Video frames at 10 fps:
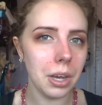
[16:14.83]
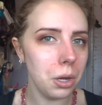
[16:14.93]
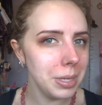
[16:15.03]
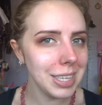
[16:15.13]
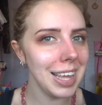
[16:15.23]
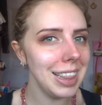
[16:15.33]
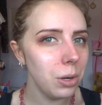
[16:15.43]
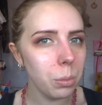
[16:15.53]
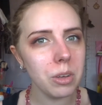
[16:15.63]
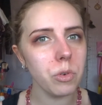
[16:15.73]
I always get a
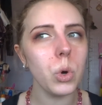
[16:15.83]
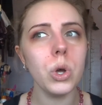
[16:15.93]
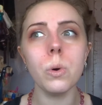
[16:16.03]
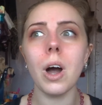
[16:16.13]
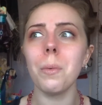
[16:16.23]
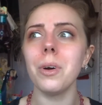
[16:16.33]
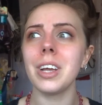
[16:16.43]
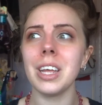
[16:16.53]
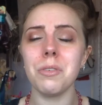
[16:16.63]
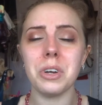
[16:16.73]
little bit of oil. I
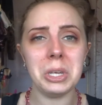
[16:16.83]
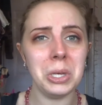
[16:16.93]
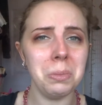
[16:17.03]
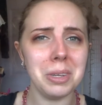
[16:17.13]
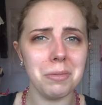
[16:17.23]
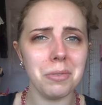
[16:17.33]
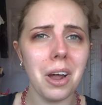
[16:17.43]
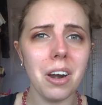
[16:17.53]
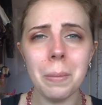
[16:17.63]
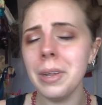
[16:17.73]
work in a very humid
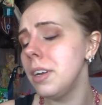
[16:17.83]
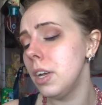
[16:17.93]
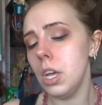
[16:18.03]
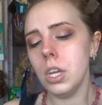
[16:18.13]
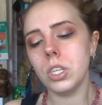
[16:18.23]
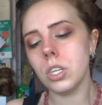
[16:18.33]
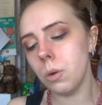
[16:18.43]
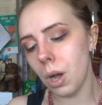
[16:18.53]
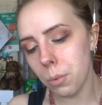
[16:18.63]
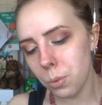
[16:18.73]
environment,
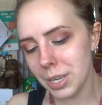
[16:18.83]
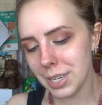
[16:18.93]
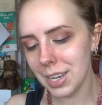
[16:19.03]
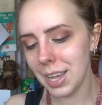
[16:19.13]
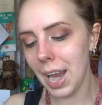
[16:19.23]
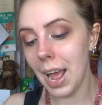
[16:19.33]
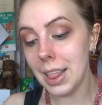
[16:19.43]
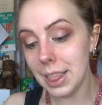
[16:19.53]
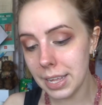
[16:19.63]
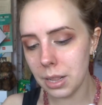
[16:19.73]
so I'm always going to get a
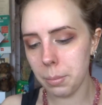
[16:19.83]
little